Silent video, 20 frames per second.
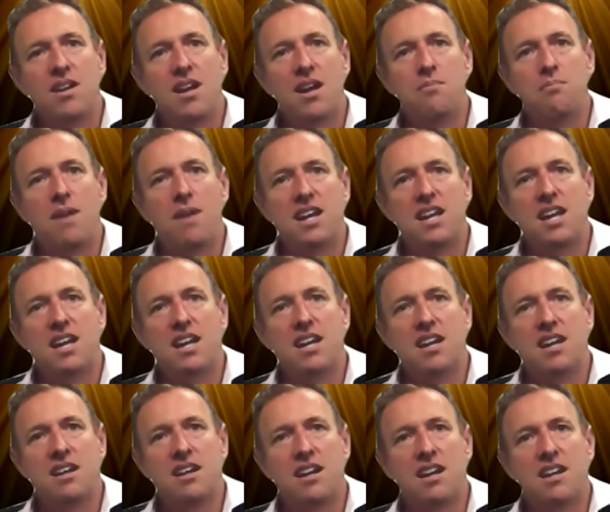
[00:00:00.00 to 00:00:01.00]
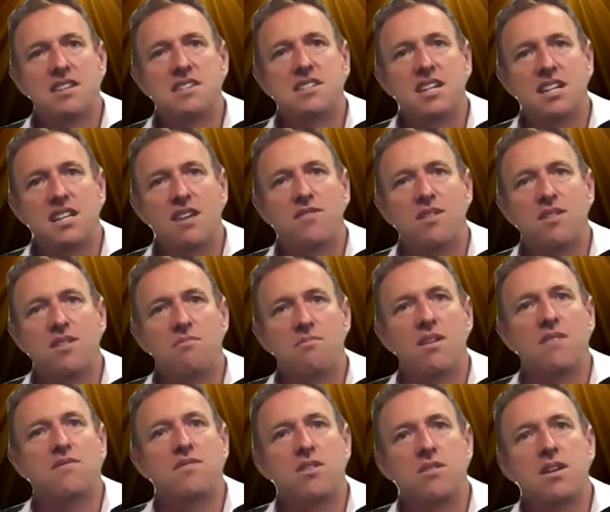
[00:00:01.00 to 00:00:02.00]
and making a significant
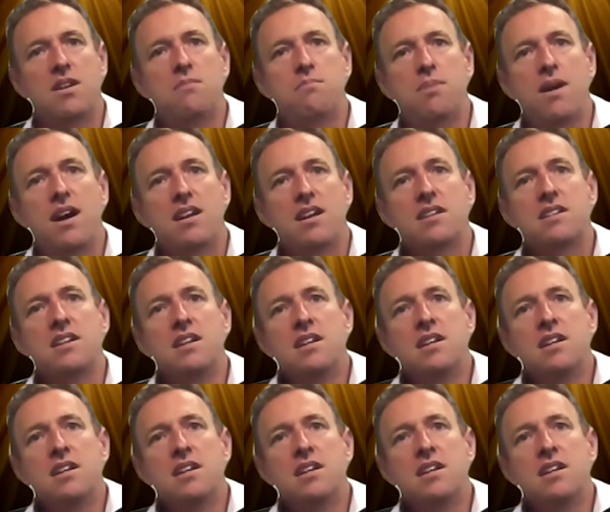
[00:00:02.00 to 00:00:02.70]
revenue impact.